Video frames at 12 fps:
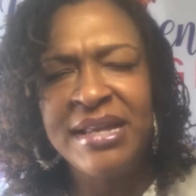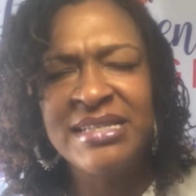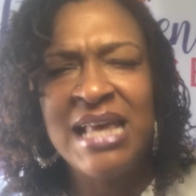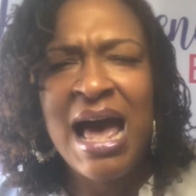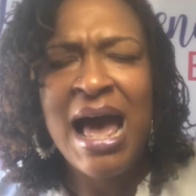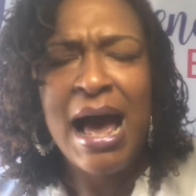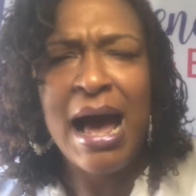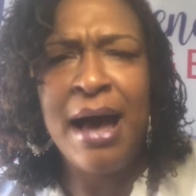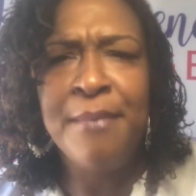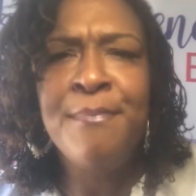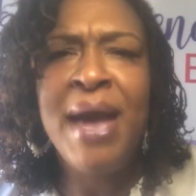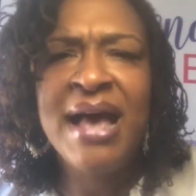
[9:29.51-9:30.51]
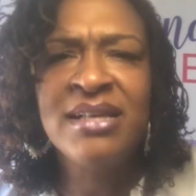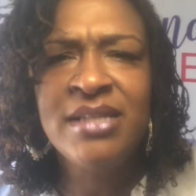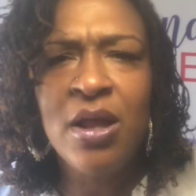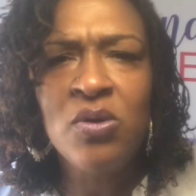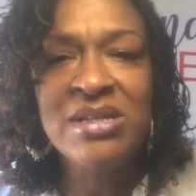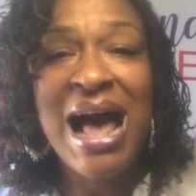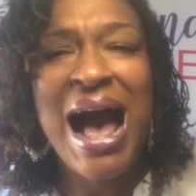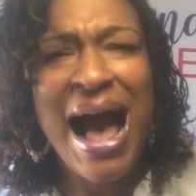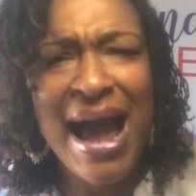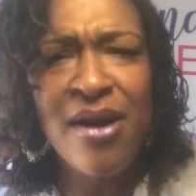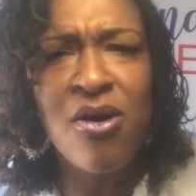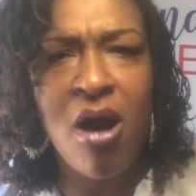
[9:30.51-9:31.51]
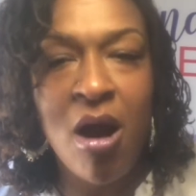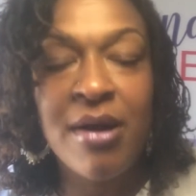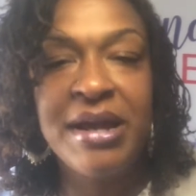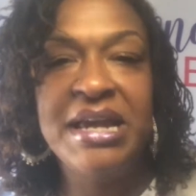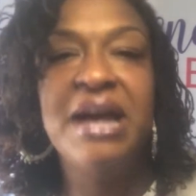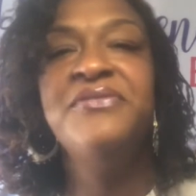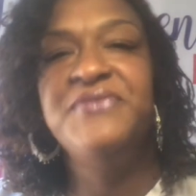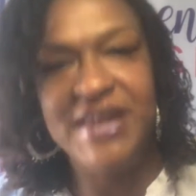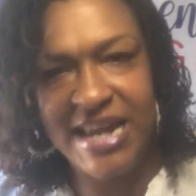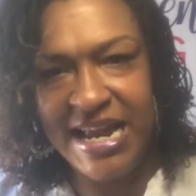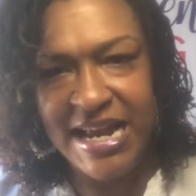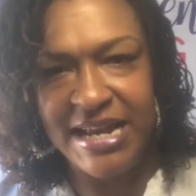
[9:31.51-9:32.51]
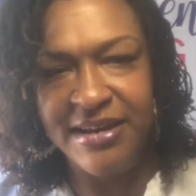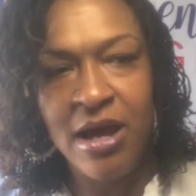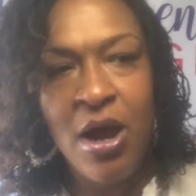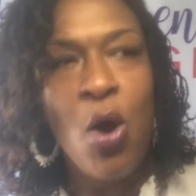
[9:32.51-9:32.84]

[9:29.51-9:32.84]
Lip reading: It's Maslow's hierarchy of need.